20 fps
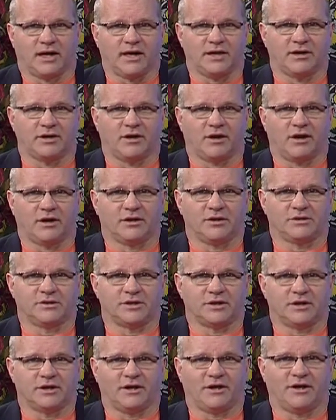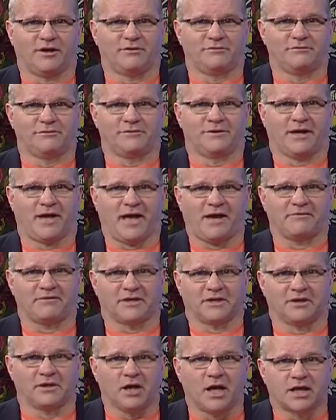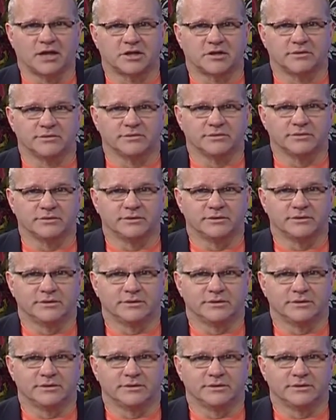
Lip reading: ideology of having elections.